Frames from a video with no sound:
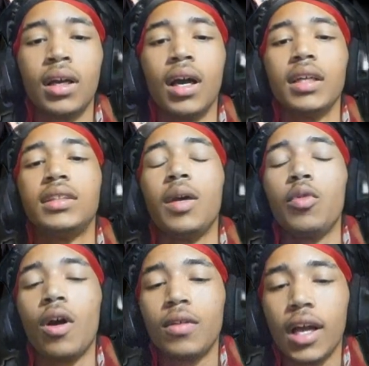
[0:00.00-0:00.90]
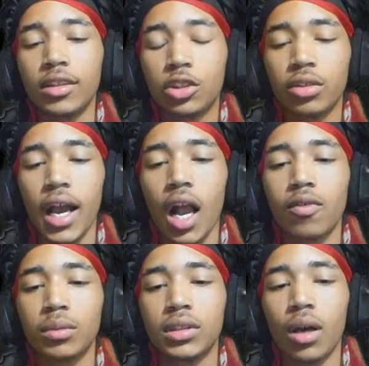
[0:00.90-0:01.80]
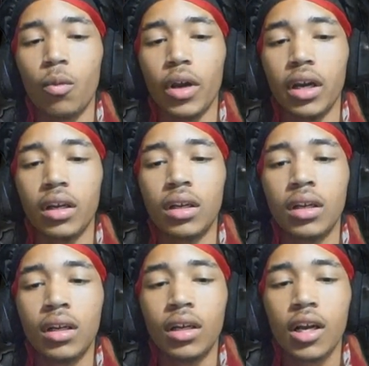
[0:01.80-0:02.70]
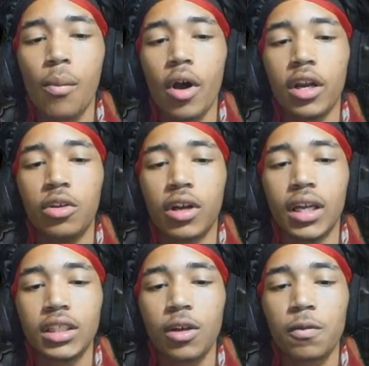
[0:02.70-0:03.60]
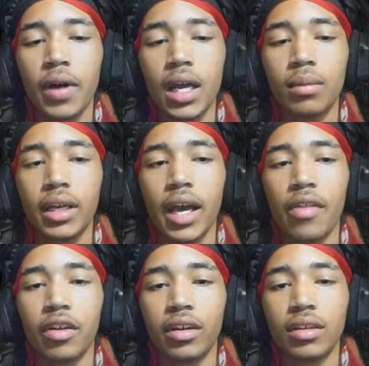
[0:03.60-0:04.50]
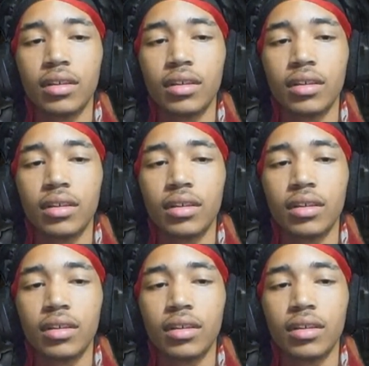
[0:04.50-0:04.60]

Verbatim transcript: I seem to have lost track of him somewhere. Come on, Yuka, let's go find him together.